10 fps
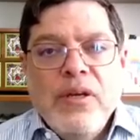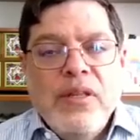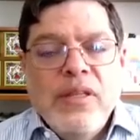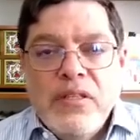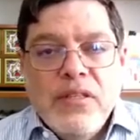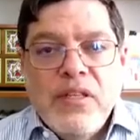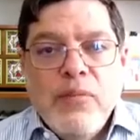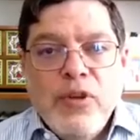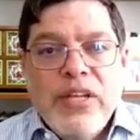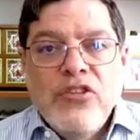This is a
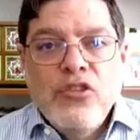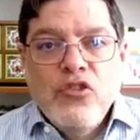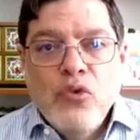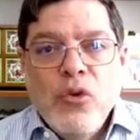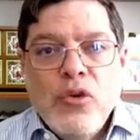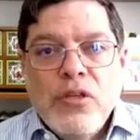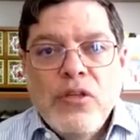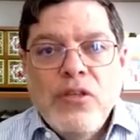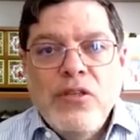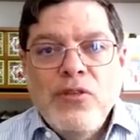double-edged sword,
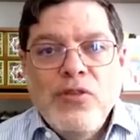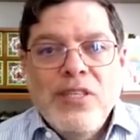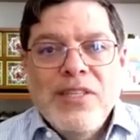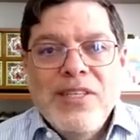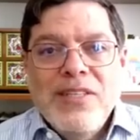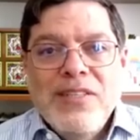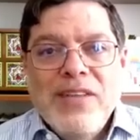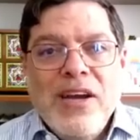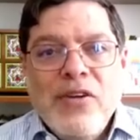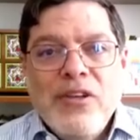using these
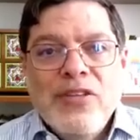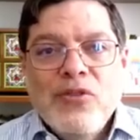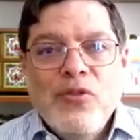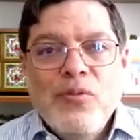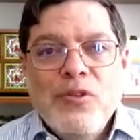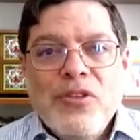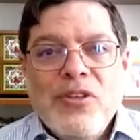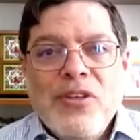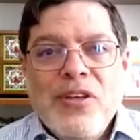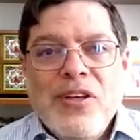terrorist groups,